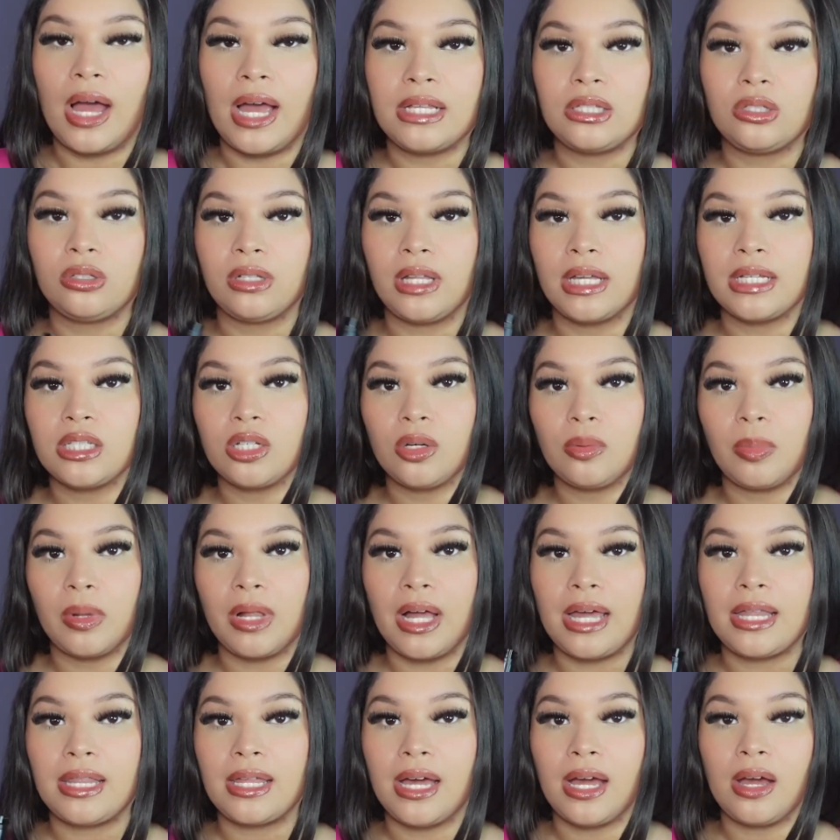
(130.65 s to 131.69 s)
I do like to
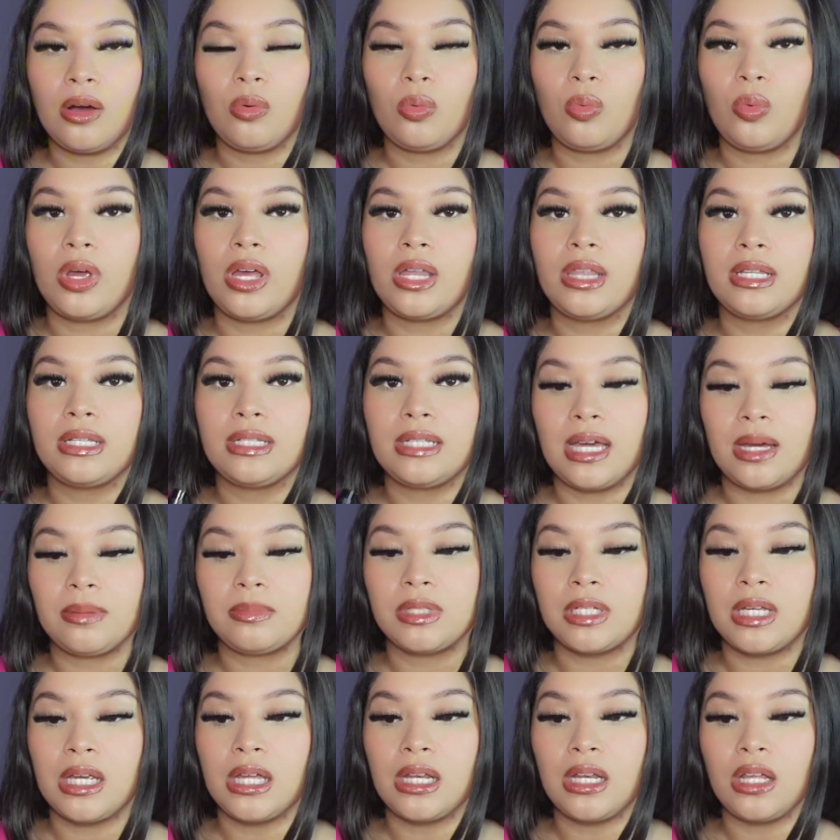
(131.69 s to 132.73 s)
apply that with damp
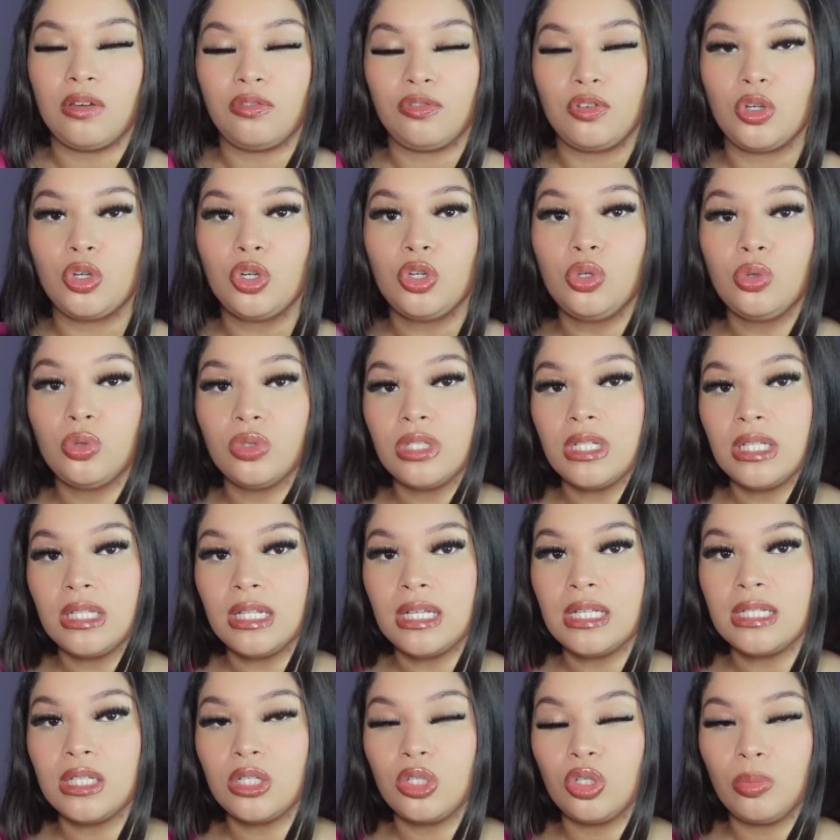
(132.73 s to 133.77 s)
skin. If you're using
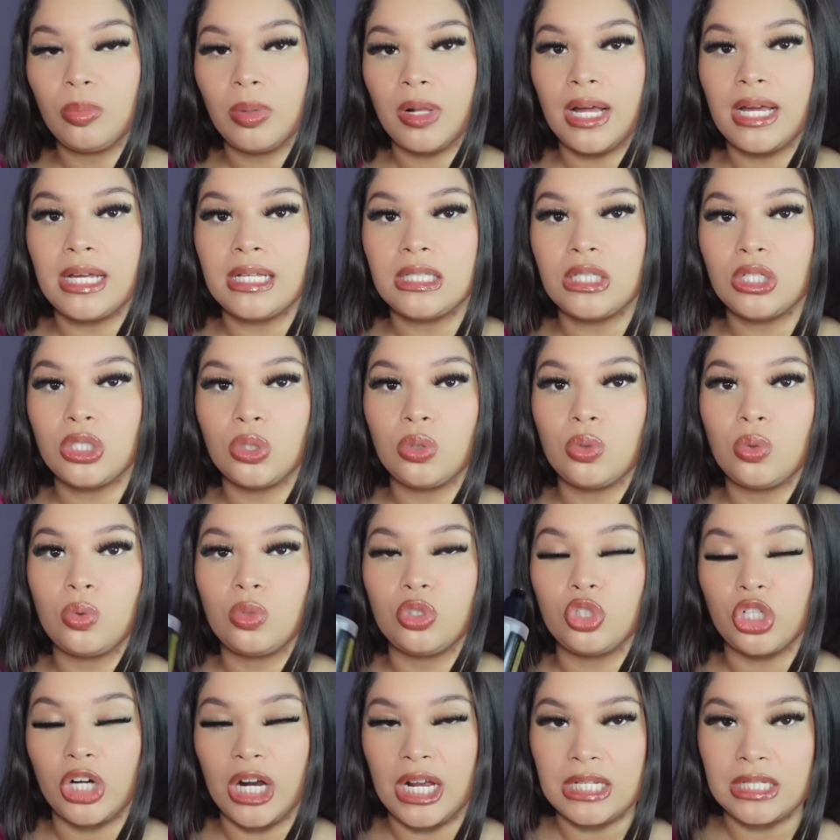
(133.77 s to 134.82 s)
this and you apply it to
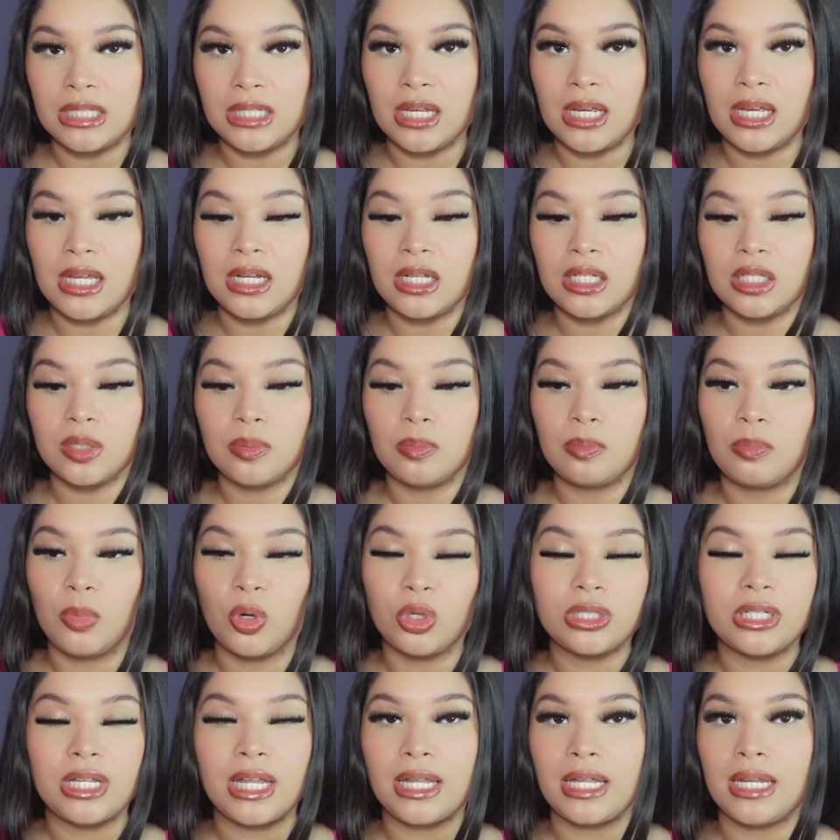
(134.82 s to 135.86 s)
dry skin, it's
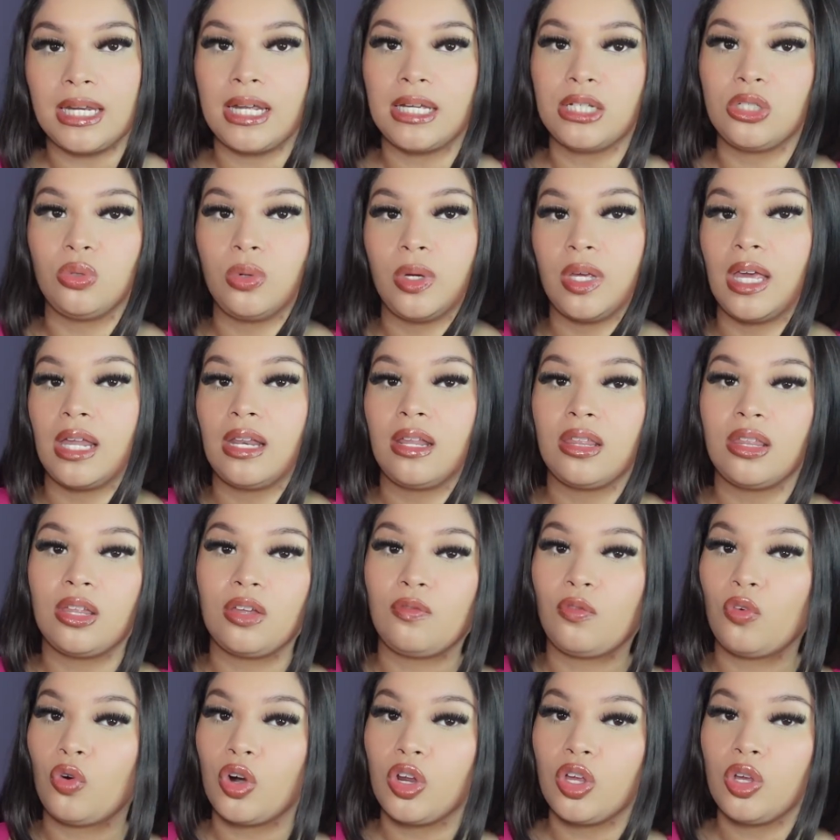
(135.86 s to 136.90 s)
most likely not doing
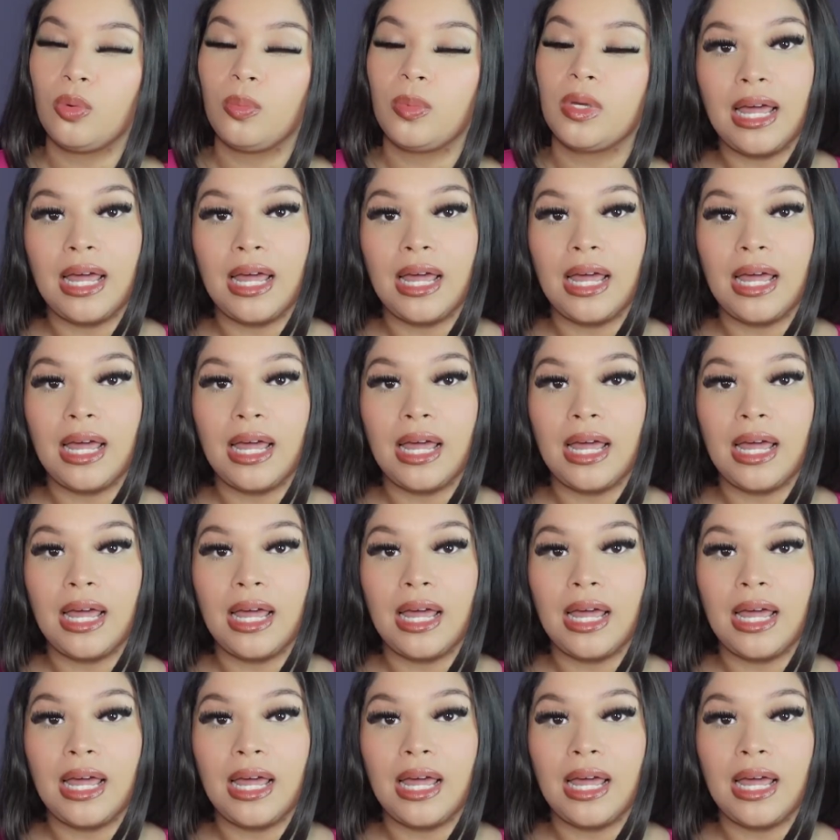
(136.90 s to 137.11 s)
anything for you.